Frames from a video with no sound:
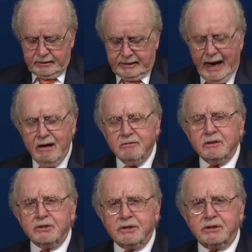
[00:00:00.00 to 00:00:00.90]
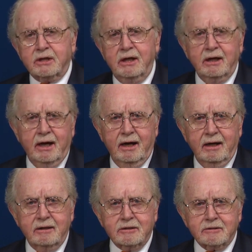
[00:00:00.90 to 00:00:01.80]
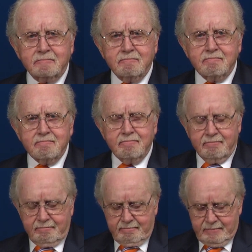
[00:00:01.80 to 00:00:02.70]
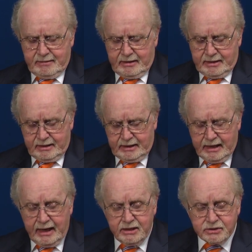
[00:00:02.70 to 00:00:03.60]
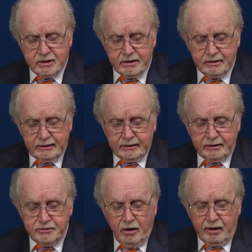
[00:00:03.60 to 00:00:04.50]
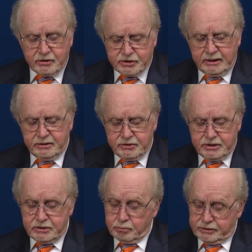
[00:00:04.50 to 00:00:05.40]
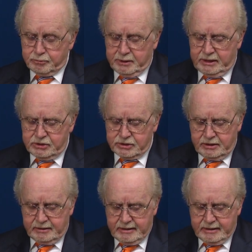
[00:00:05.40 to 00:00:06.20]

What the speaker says: countenance this king has. And he has dark sentences, which means